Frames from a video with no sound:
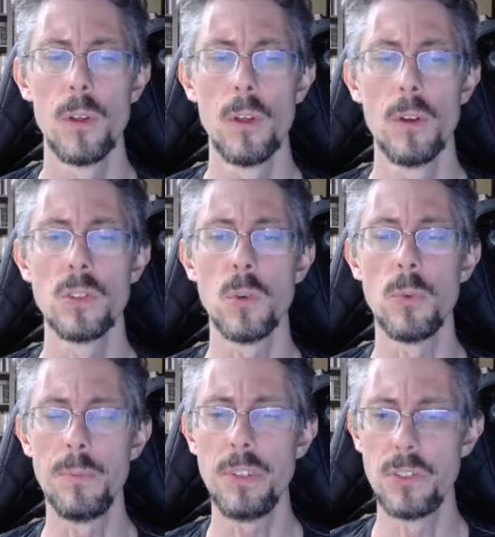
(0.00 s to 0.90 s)
So we'll
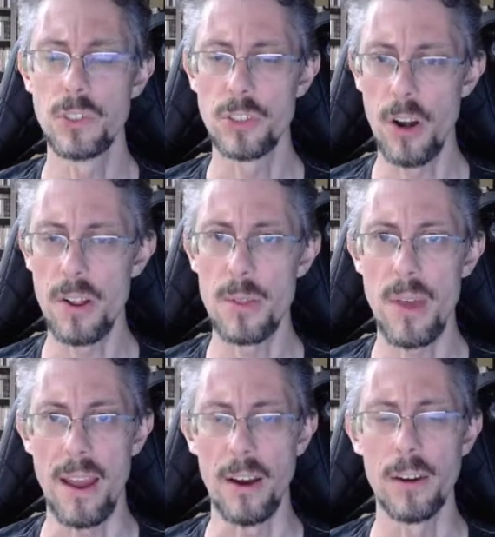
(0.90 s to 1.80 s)
be starting
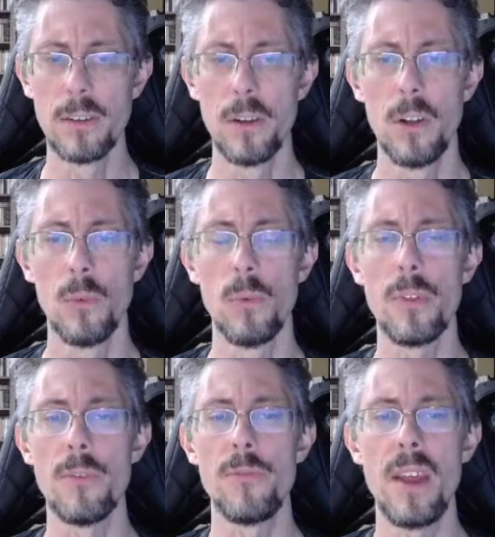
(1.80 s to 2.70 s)
there with
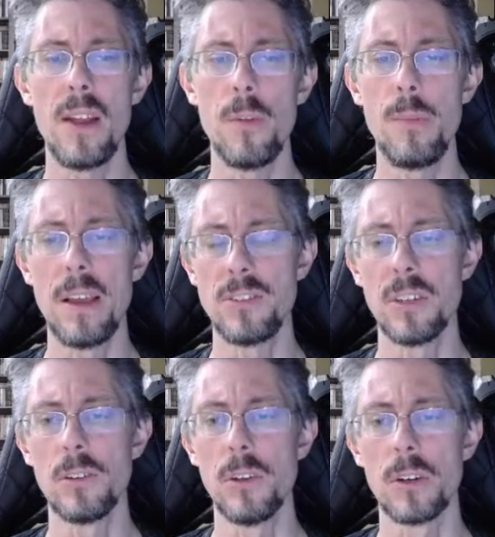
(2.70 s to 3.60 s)
a very
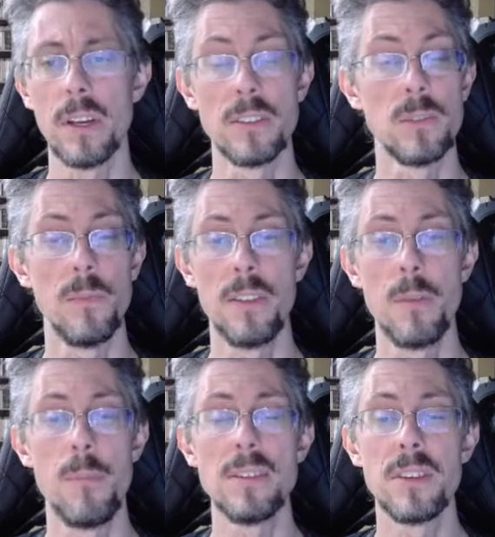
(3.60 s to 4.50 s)
basic look at the
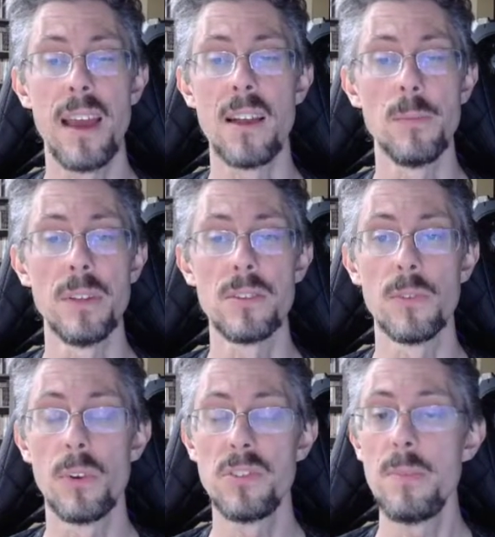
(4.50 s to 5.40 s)
basic elements of
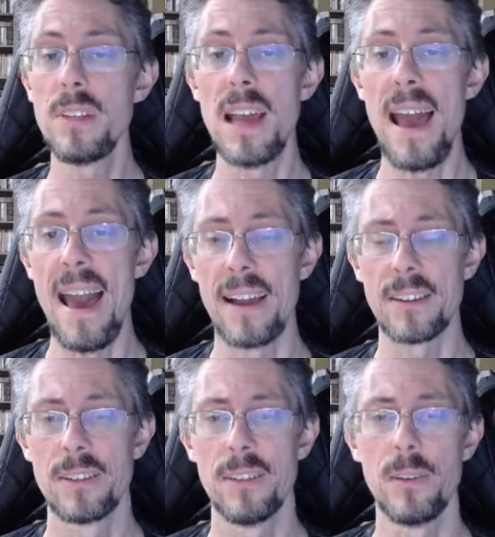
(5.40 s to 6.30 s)
what does it mean to act,
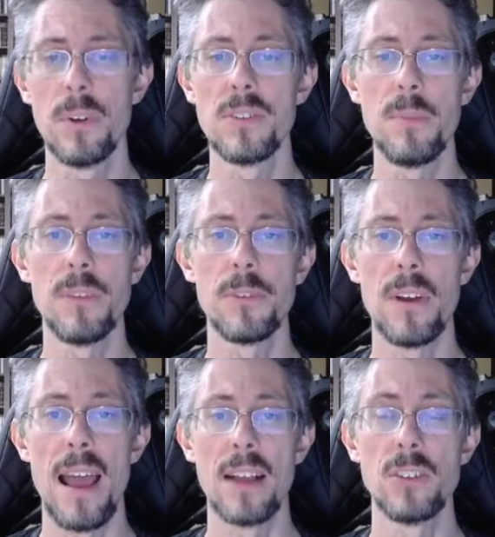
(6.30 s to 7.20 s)
and what does it mean for an
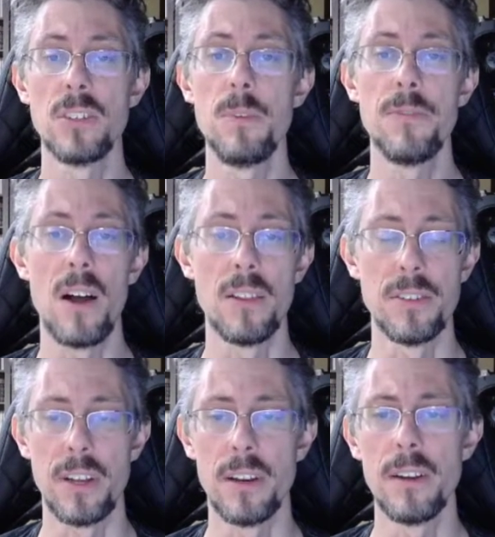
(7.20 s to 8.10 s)
action to be
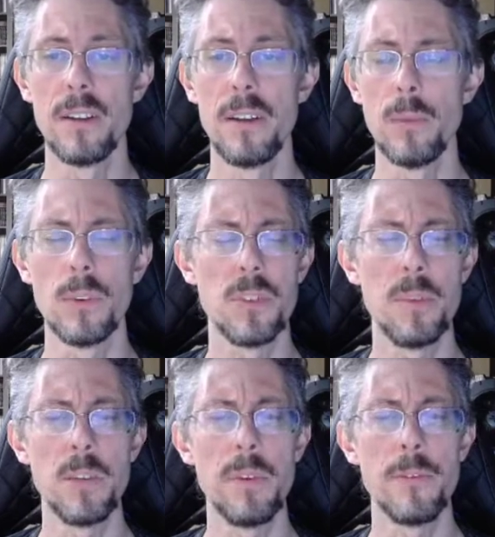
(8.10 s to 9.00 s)
voluntary, and what does it
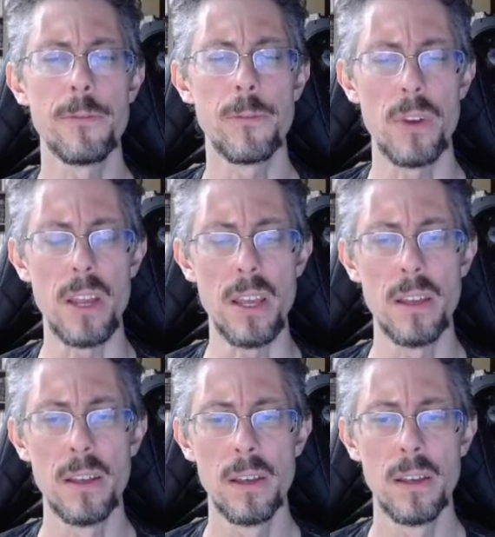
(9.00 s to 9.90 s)
mean to be free?
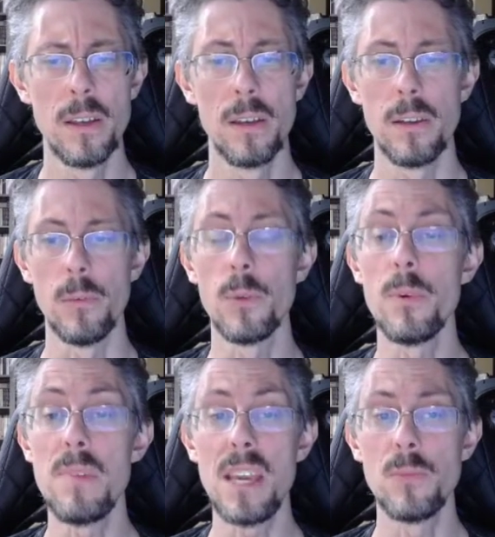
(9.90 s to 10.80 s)
What do we
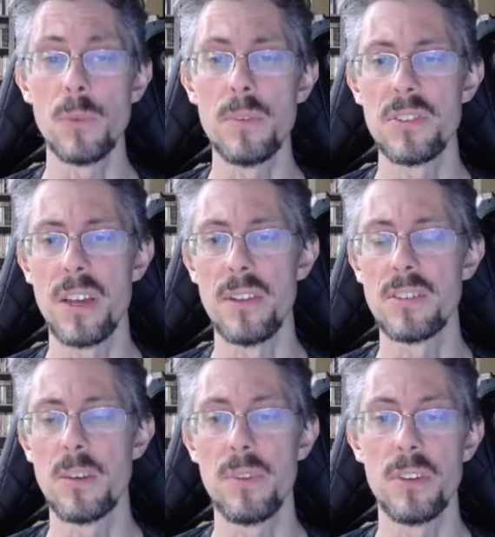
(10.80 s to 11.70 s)
mean when we say that
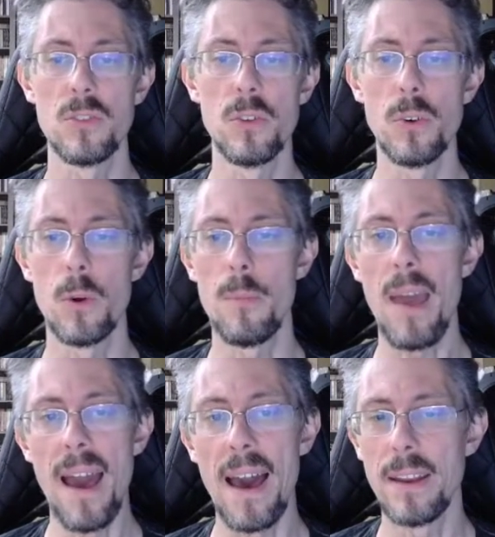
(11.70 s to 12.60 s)
something is good or
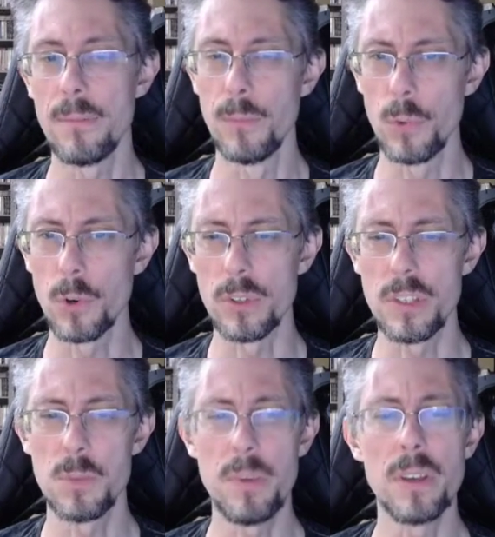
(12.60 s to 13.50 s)
bad, morally
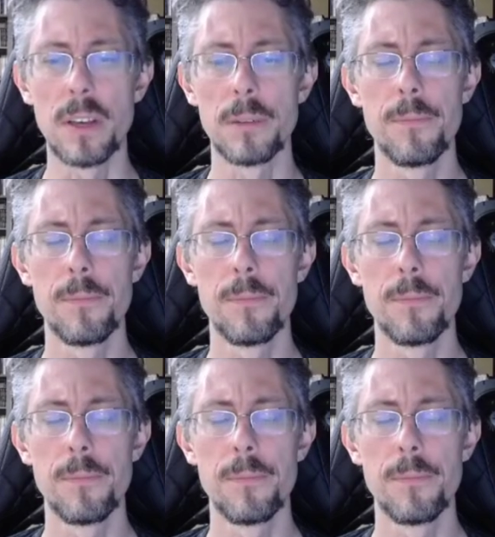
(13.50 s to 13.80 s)
speaking?